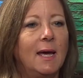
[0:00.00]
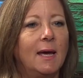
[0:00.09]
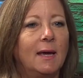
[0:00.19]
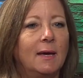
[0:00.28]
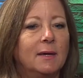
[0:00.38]

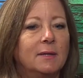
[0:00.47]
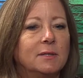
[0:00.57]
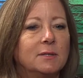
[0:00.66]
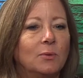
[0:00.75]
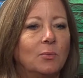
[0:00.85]

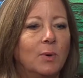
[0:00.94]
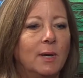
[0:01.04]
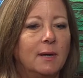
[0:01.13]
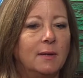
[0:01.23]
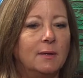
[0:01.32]
and
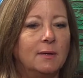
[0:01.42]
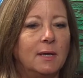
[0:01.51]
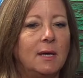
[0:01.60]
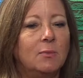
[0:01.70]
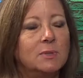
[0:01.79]
when
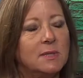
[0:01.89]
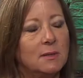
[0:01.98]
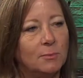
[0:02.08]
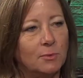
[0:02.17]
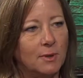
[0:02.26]
he was in
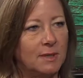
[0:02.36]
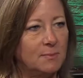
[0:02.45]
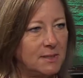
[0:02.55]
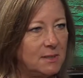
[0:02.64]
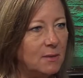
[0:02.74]
the Marines,
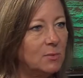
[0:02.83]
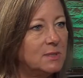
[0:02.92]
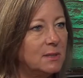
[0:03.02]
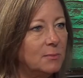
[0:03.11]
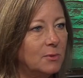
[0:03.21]
my son was
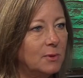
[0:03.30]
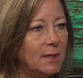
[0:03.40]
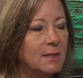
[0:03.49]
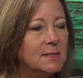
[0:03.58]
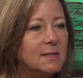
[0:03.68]
in the
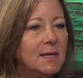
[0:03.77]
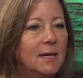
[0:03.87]
Marines,